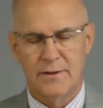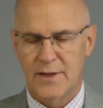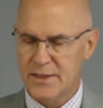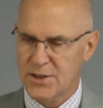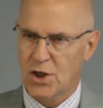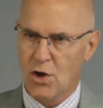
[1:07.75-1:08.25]

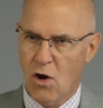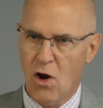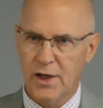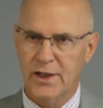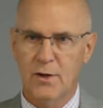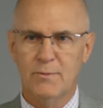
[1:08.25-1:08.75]
That's a
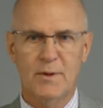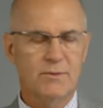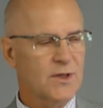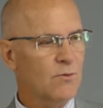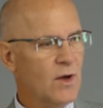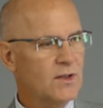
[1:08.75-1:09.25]
calling. You know,
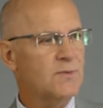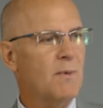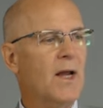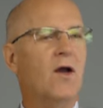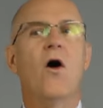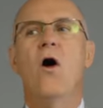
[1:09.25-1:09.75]
people say, what's
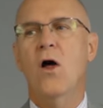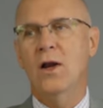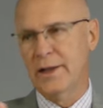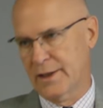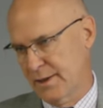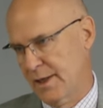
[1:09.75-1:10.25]
my
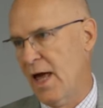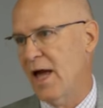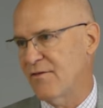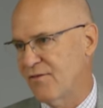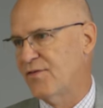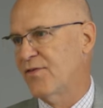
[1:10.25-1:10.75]
calling in
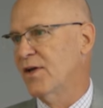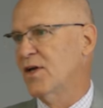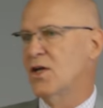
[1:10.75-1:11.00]
life?